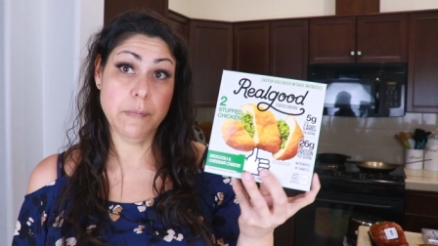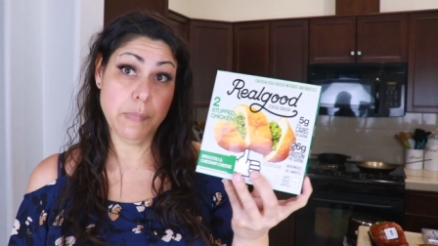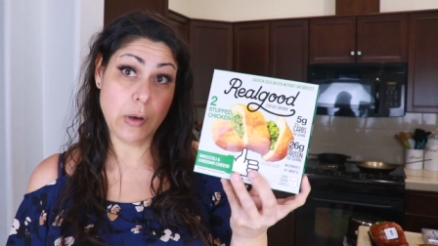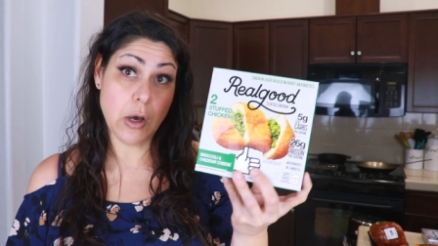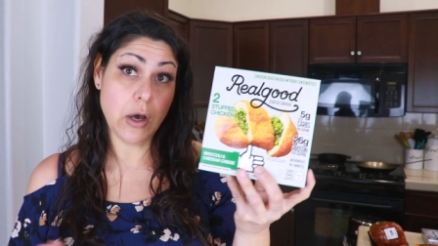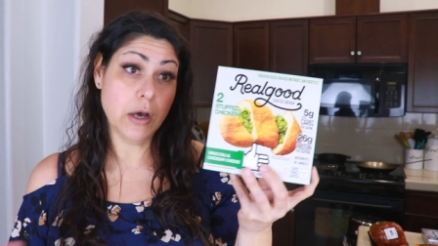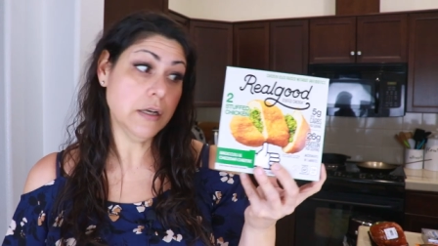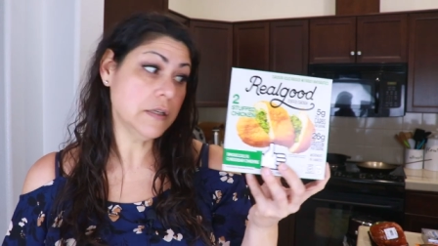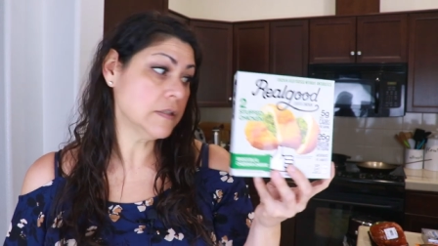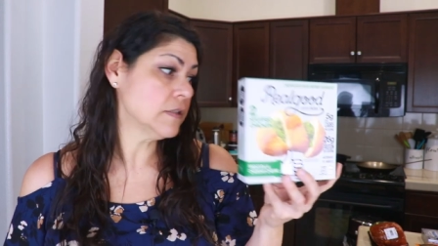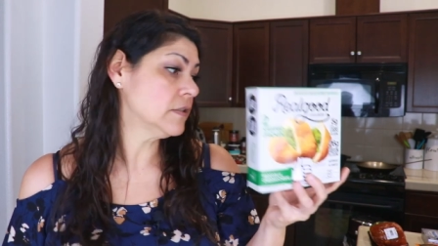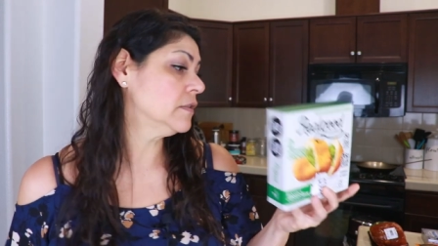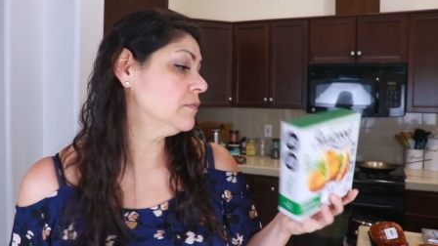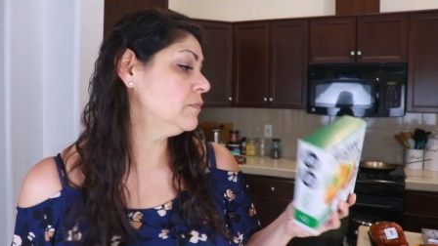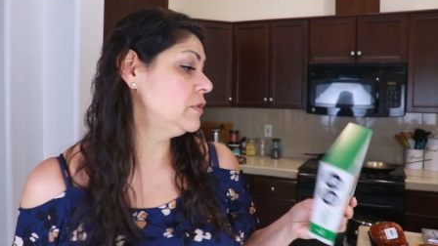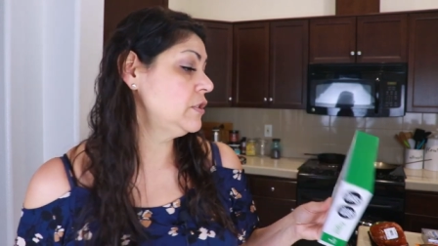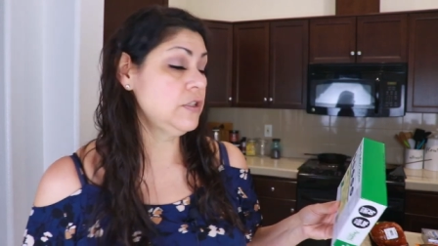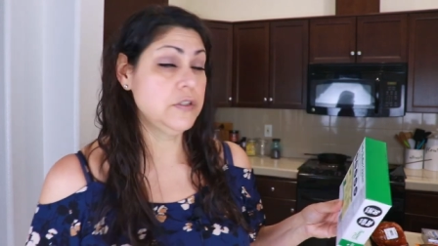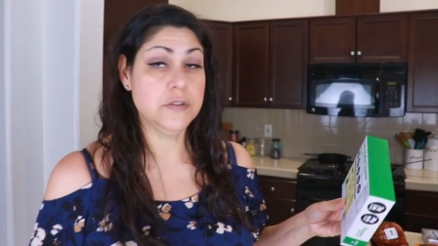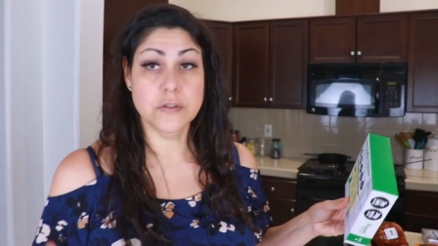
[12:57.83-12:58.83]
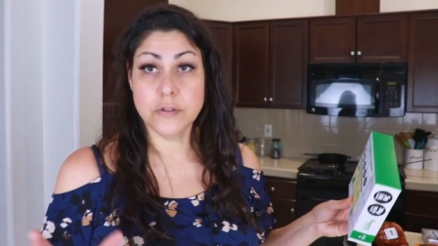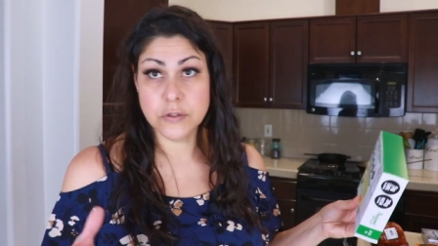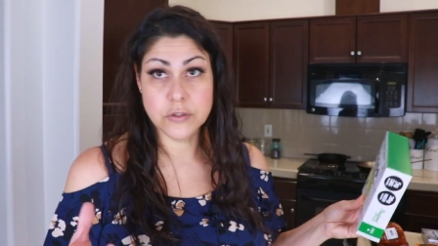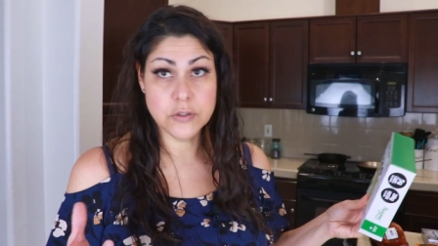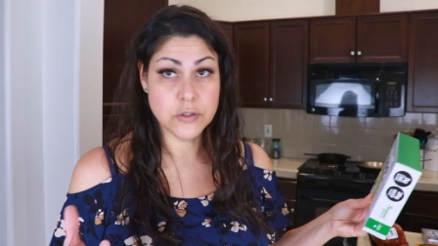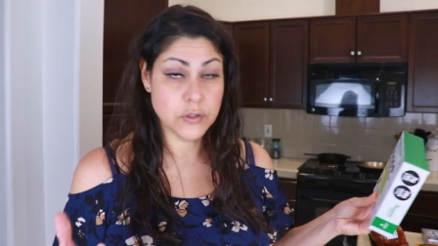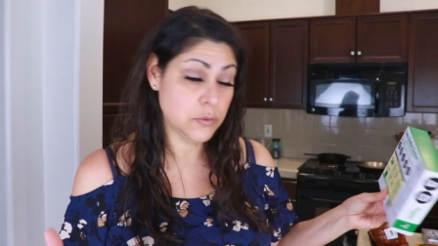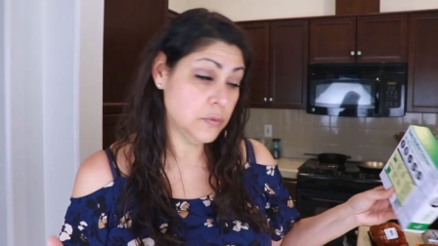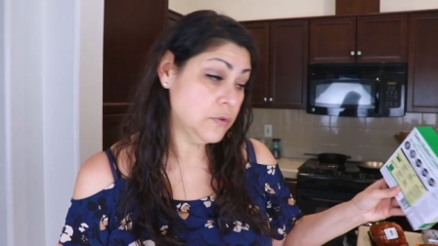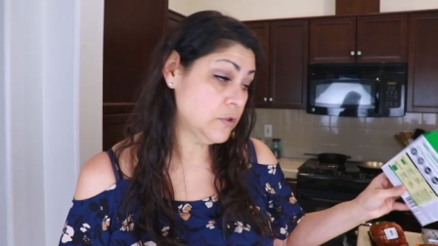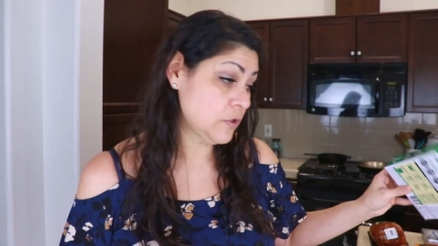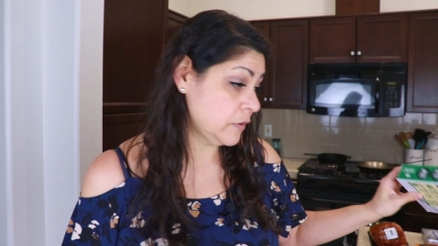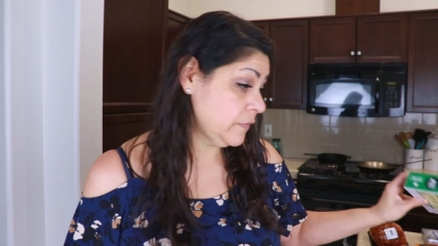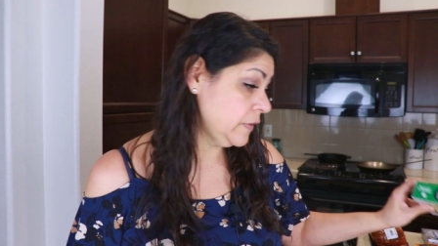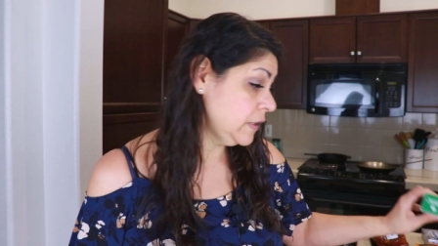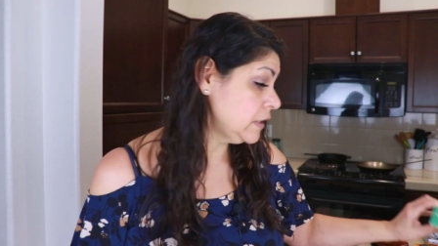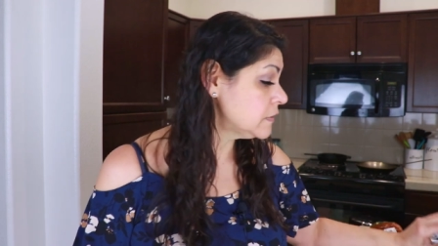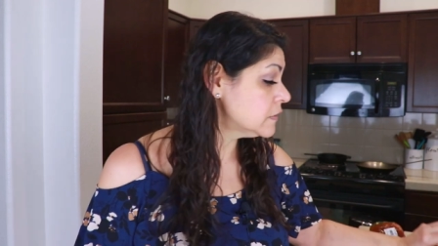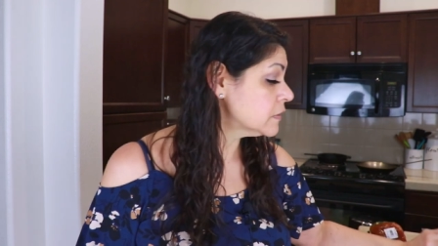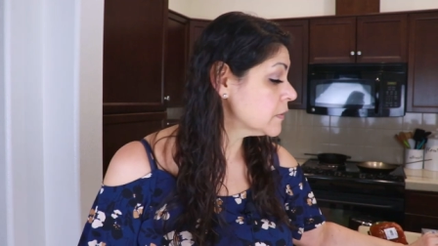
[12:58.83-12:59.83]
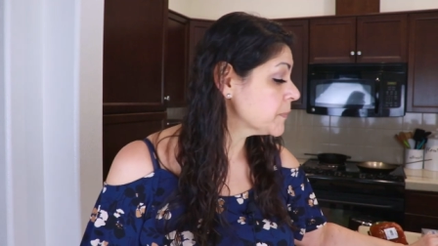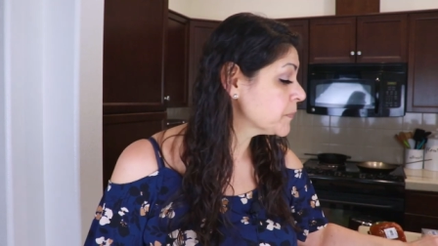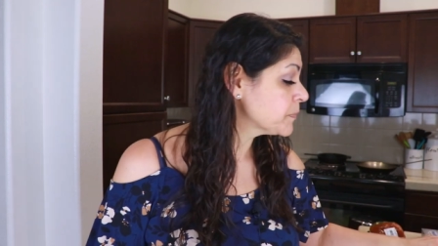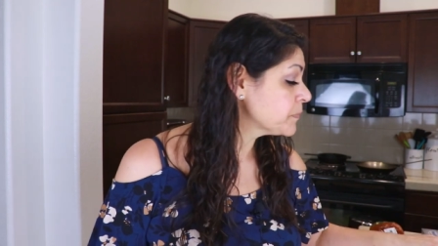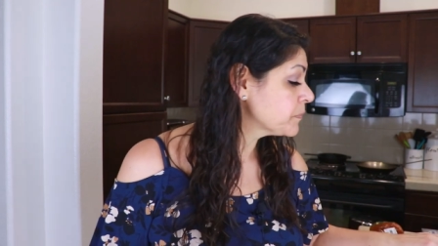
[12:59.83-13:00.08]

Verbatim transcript: box, which is two servings.